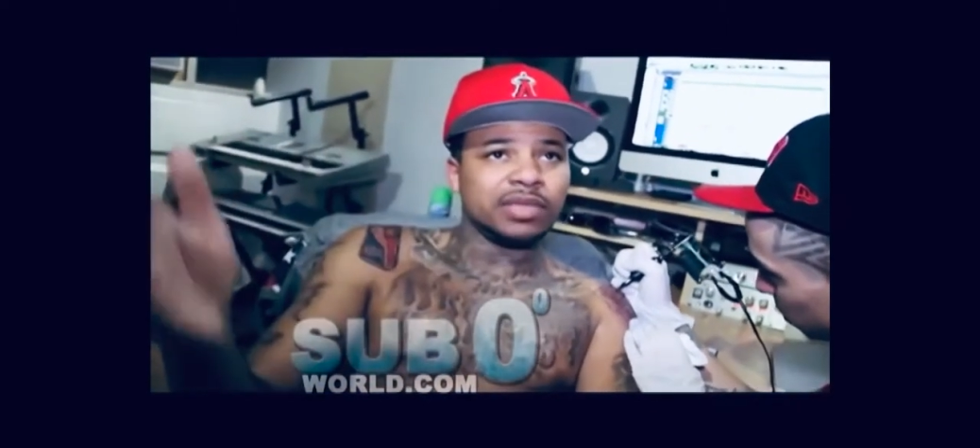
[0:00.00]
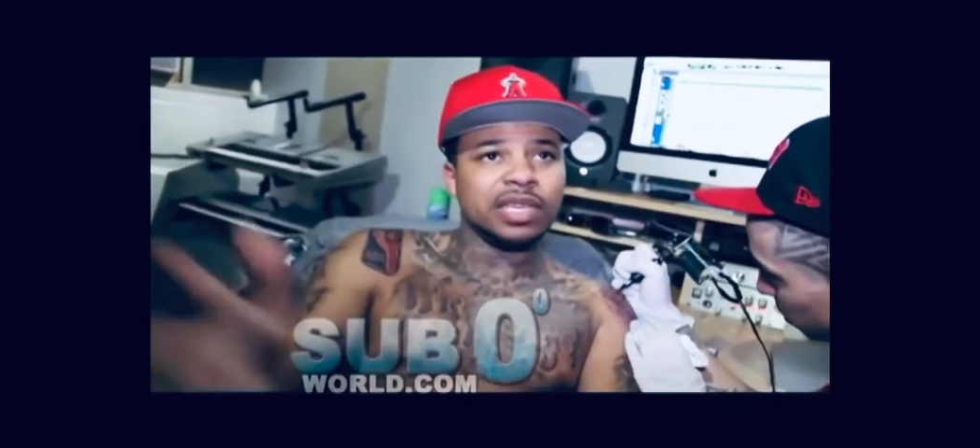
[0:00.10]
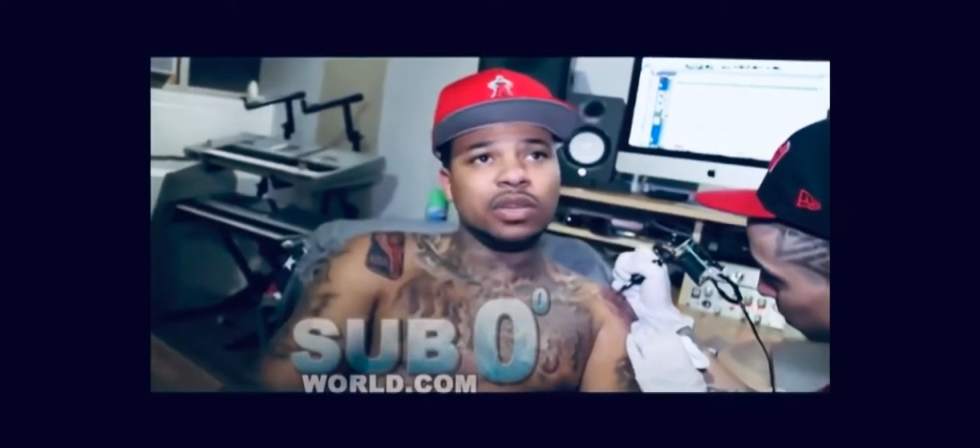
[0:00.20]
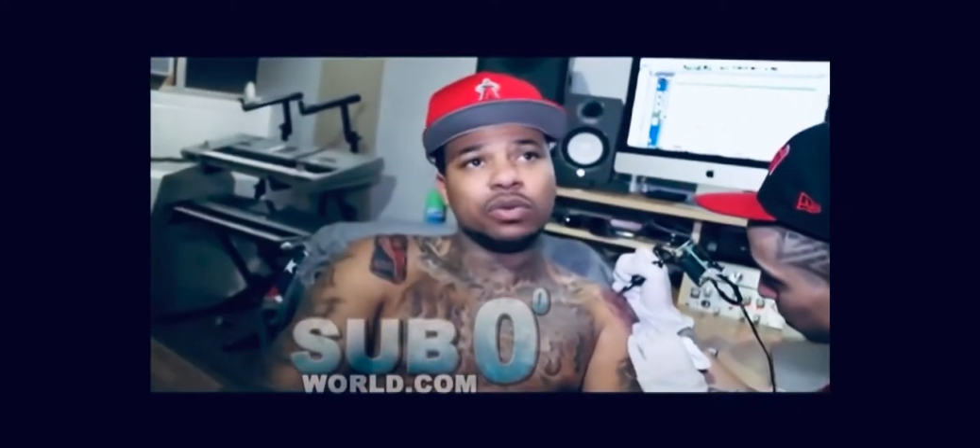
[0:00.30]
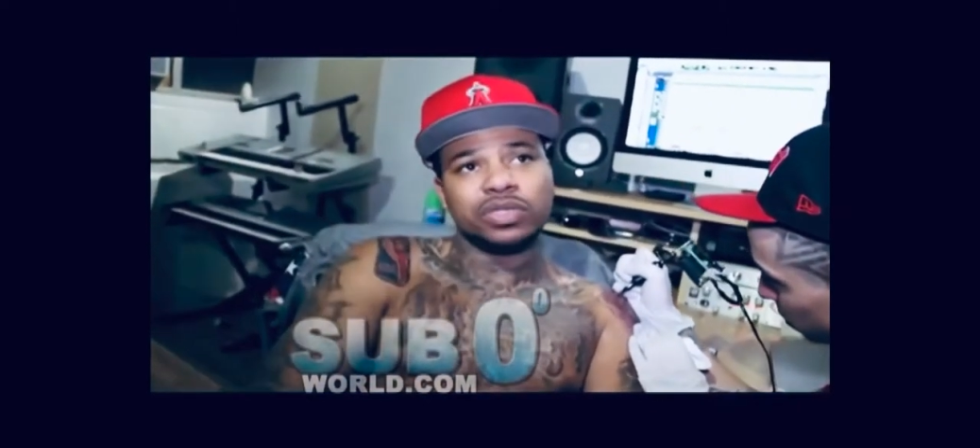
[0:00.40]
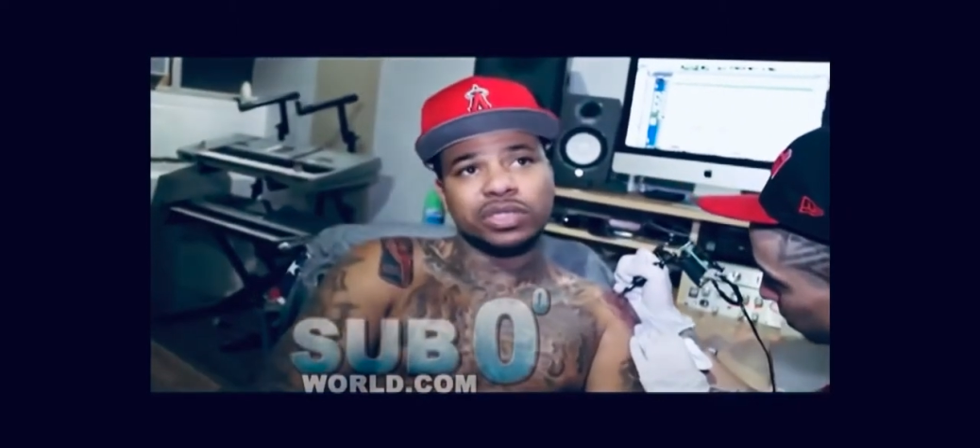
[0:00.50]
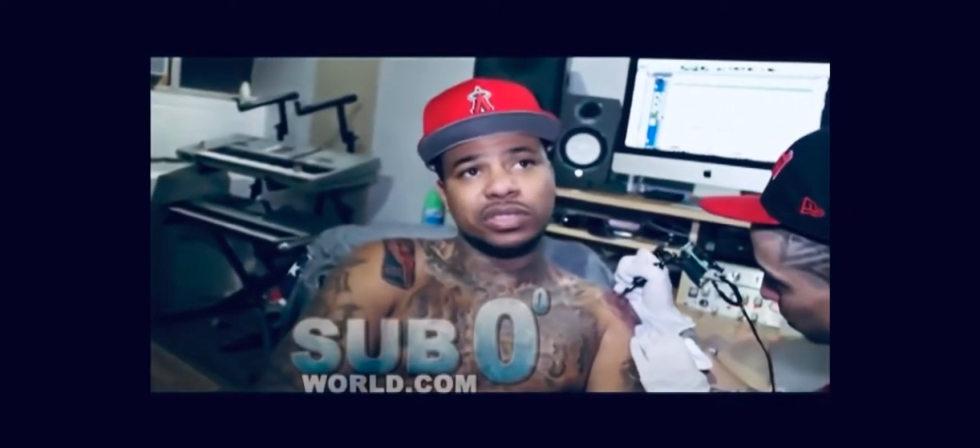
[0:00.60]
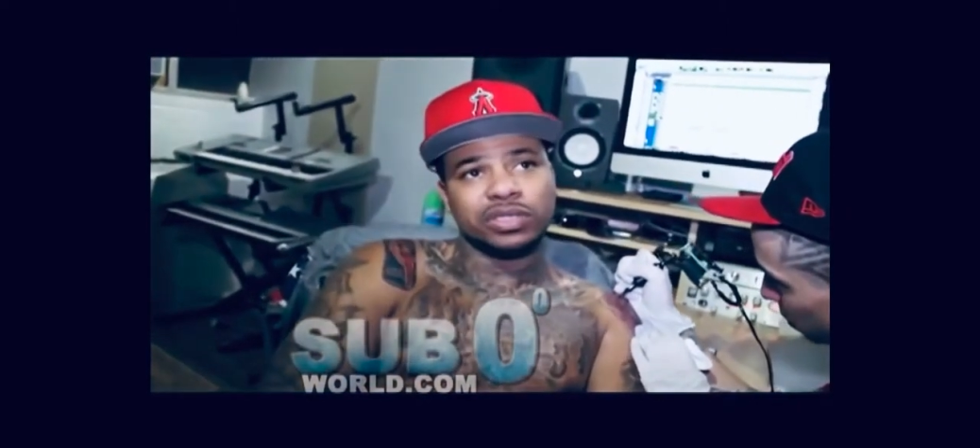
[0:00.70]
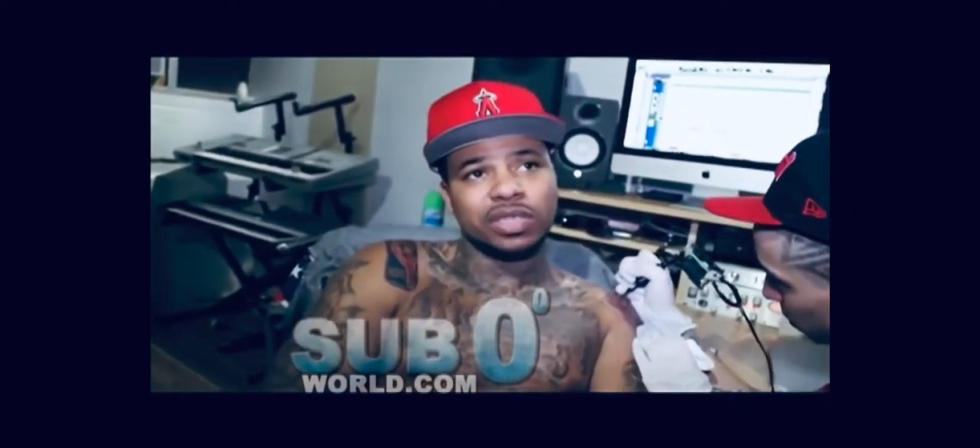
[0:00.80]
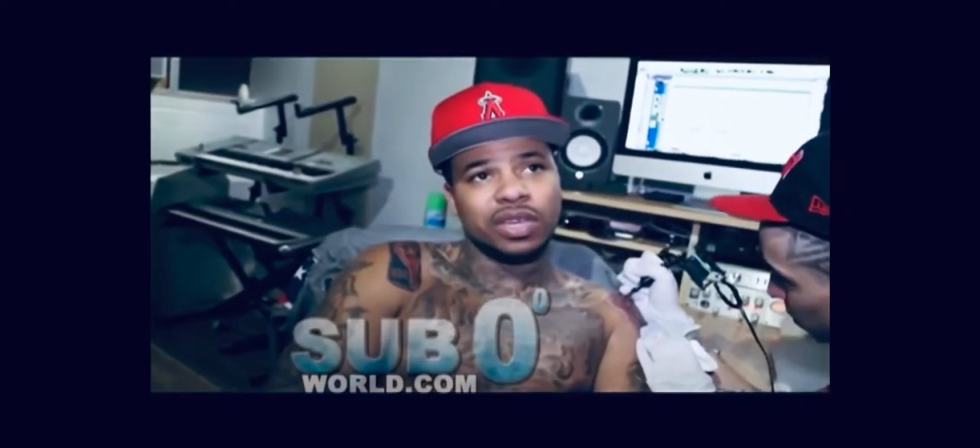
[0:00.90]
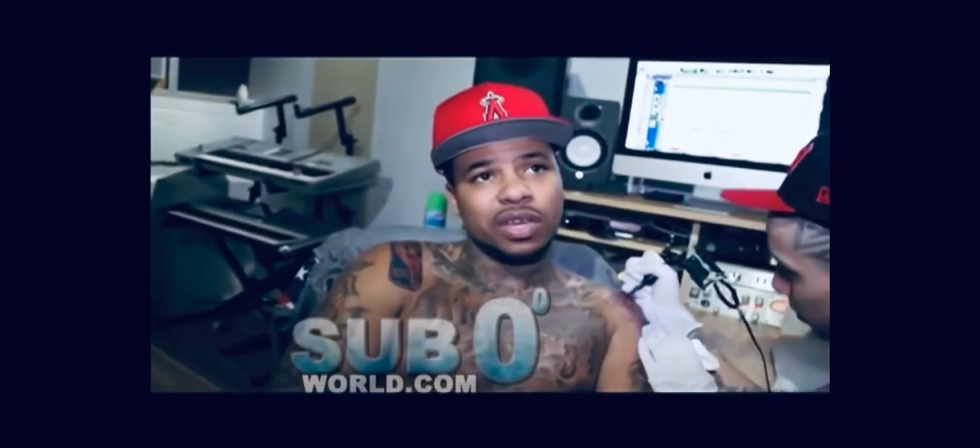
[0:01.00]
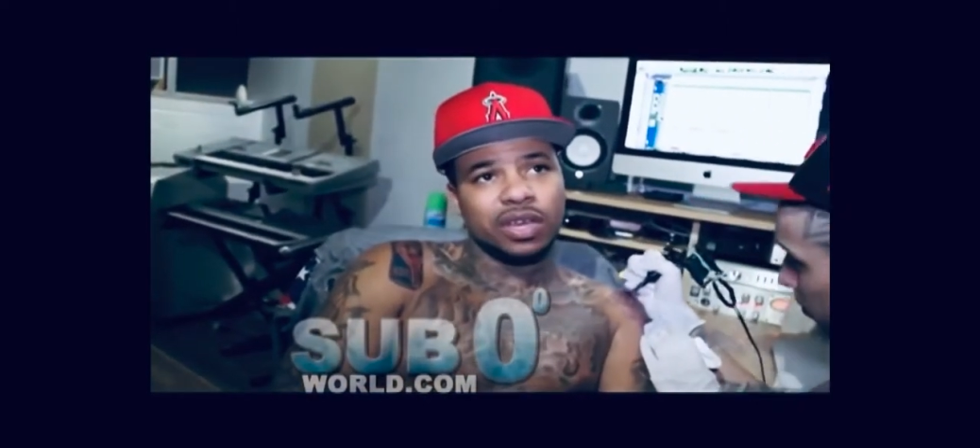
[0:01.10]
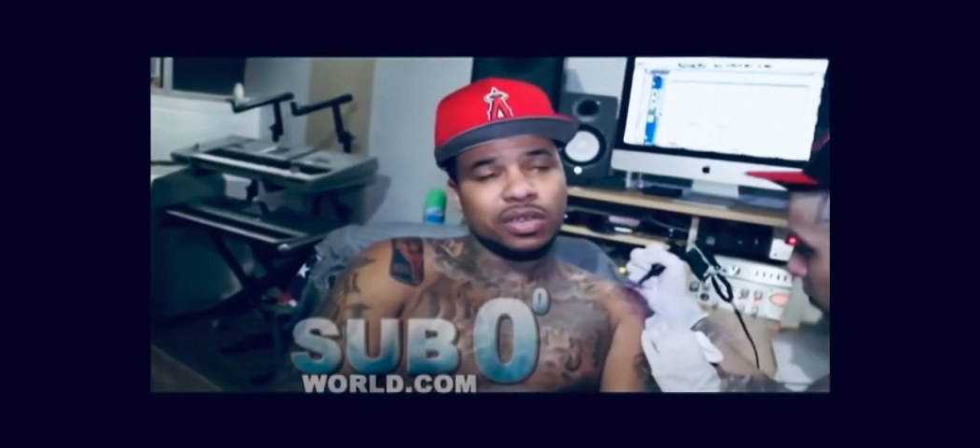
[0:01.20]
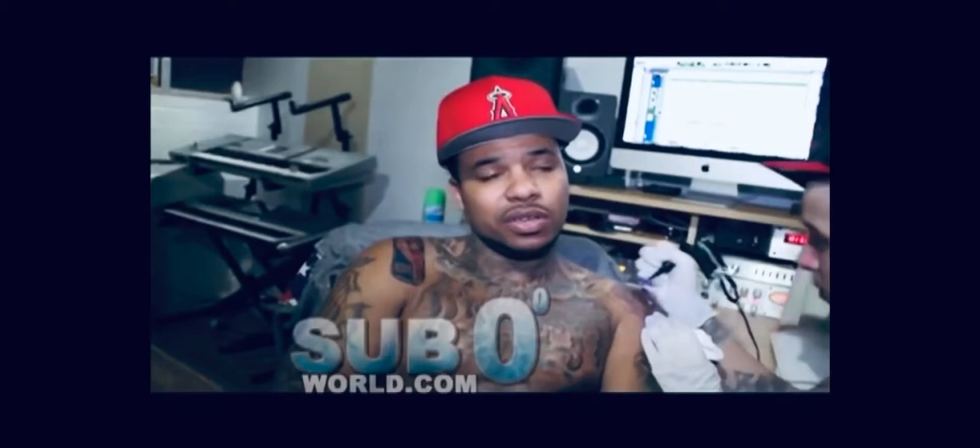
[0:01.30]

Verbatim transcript: their notions.